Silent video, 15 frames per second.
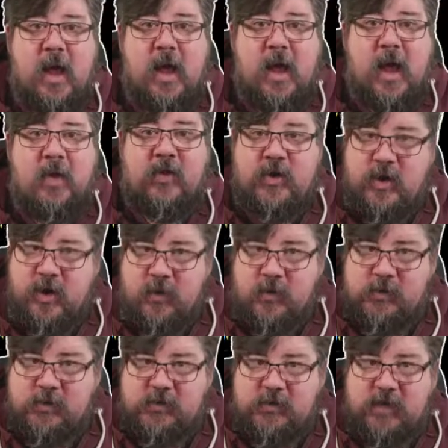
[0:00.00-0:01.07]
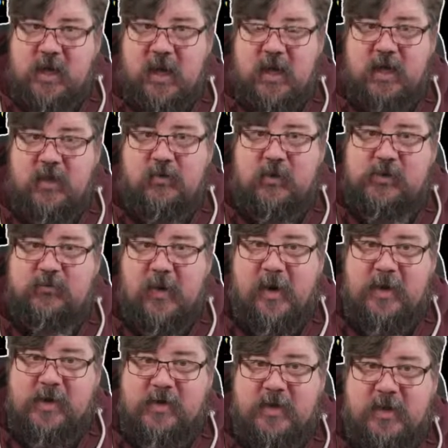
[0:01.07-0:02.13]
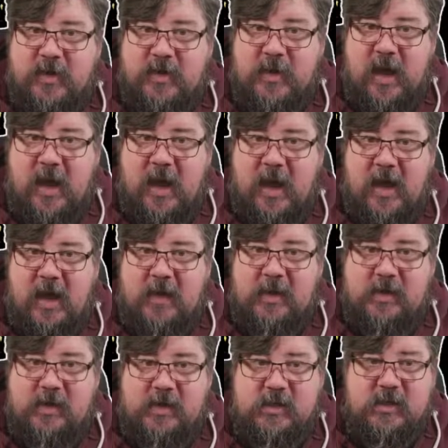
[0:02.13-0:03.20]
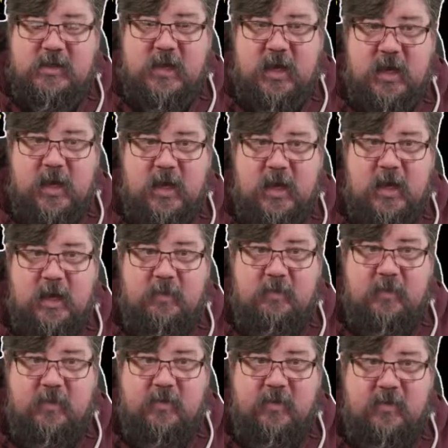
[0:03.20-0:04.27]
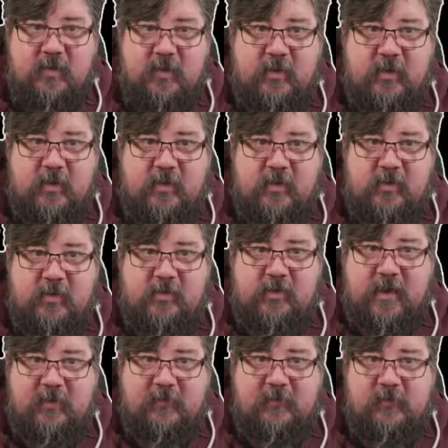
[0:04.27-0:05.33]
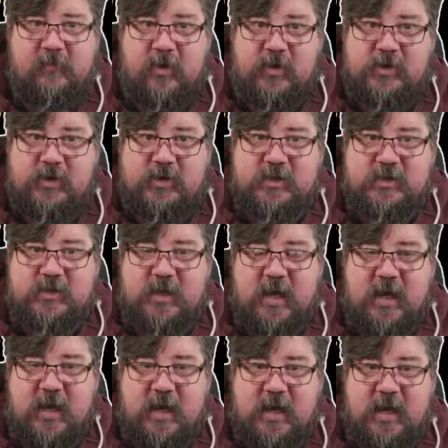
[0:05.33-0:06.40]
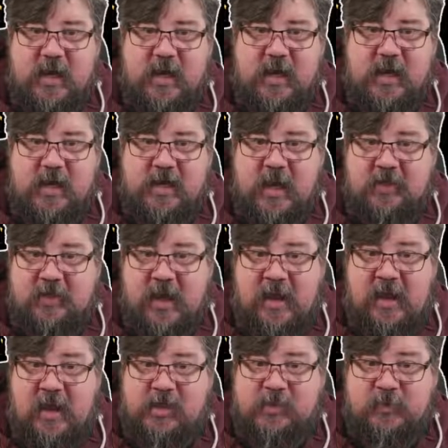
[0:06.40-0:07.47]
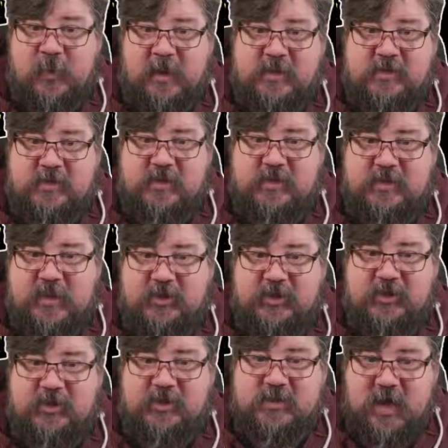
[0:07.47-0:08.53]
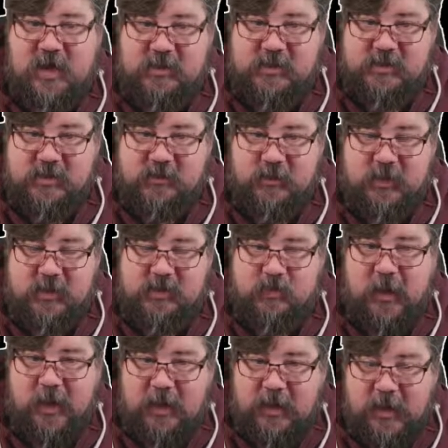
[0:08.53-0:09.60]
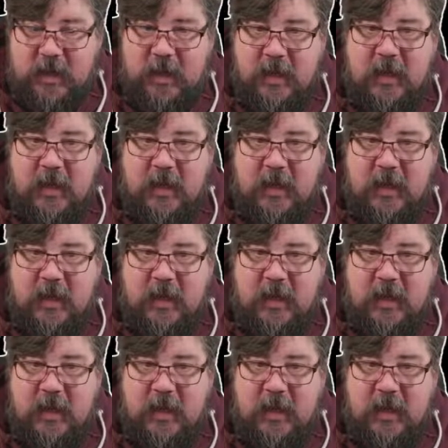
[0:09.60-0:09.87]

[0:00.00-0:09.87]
Other news, Chris Reddington and Steph Rogers, their Lunch Bites session started this week as well.